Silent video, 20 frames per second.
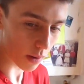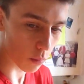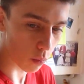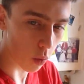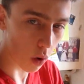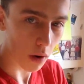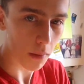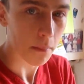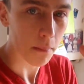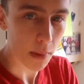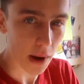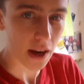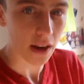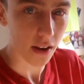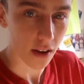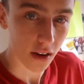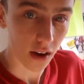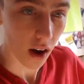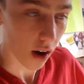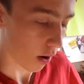in one
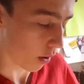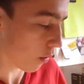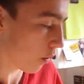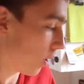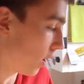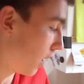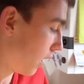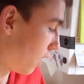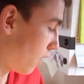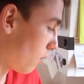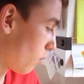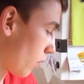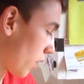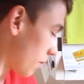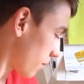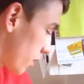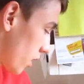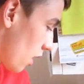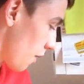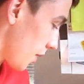big go, what
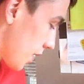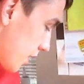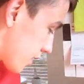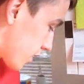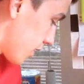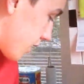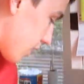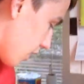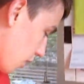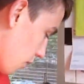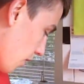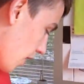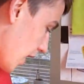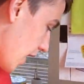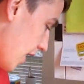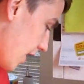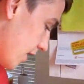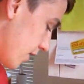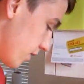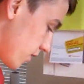I'm going to do
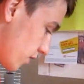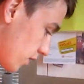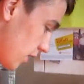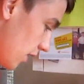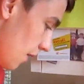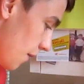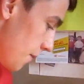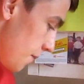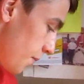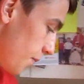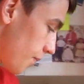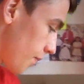is